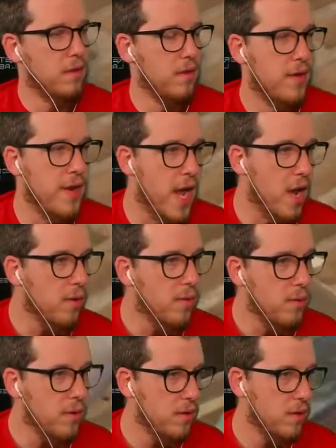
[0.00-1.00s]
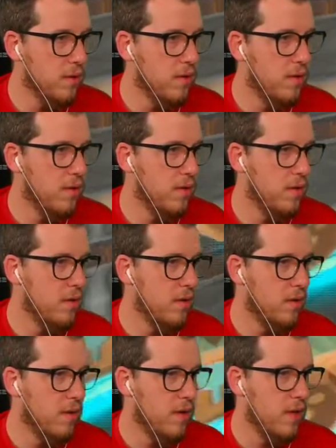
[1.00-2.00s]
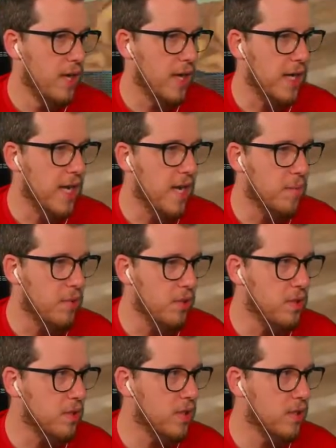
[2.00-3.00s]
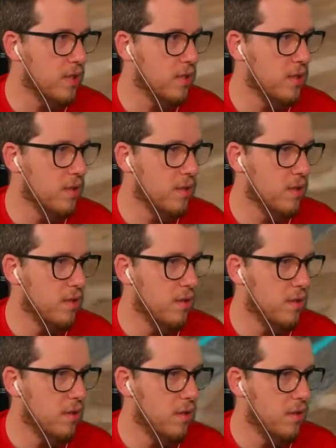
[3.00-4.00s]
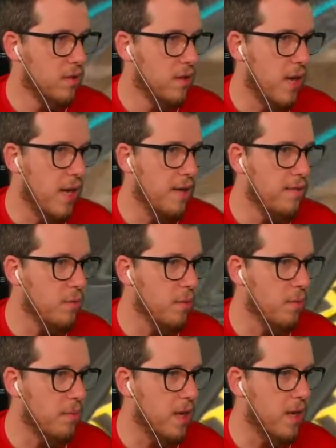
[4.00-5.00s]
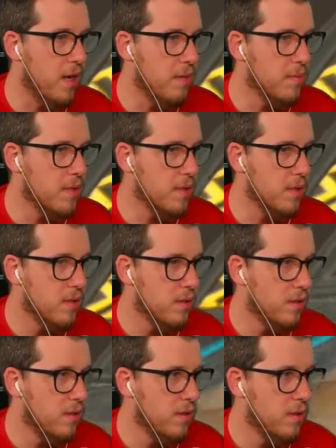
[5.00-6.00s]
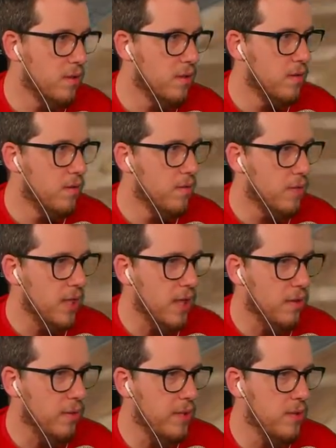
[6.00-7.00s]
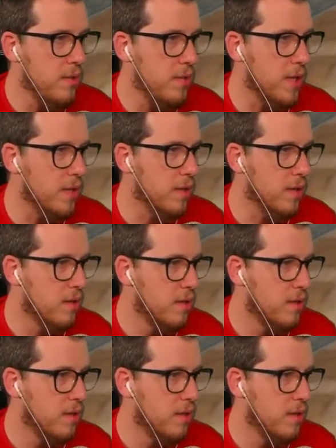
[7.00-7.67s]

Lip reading: No? And I can't push this. I have no more bombs. What the hell do I do here?